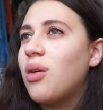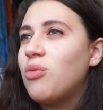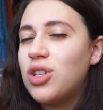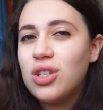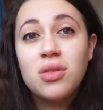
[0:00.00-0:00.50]

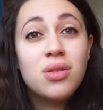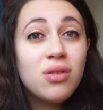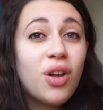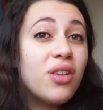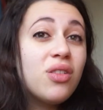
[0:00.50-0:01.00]
which is
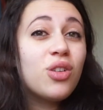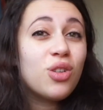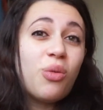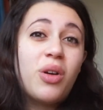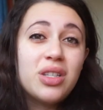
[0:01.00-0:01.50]
not
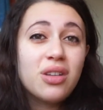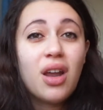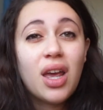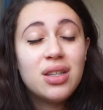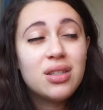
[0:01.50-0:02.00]
always
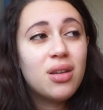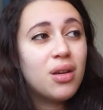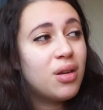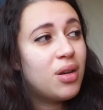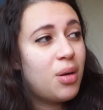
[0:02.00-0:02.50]
great,
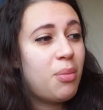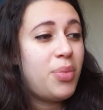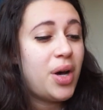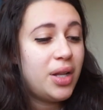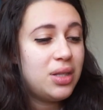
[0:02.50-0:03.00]

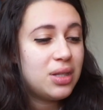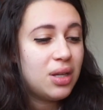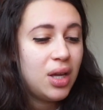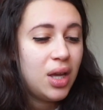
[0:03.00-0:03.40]
but